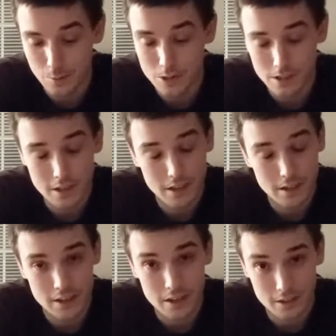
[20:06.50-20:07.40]
Was
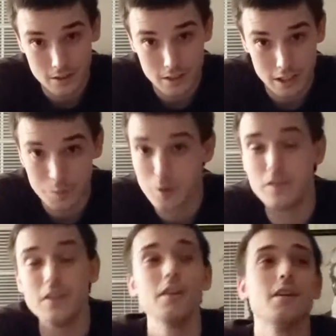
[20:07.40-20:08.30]
it an entertaining
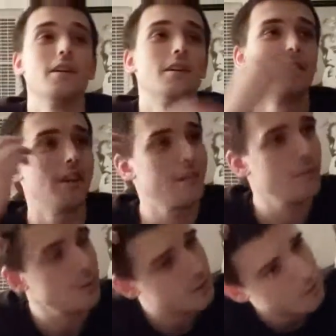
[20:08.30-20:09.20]
movie?
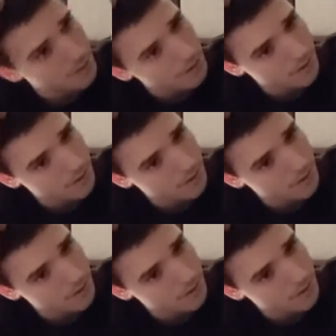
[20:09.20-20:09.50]
Of course it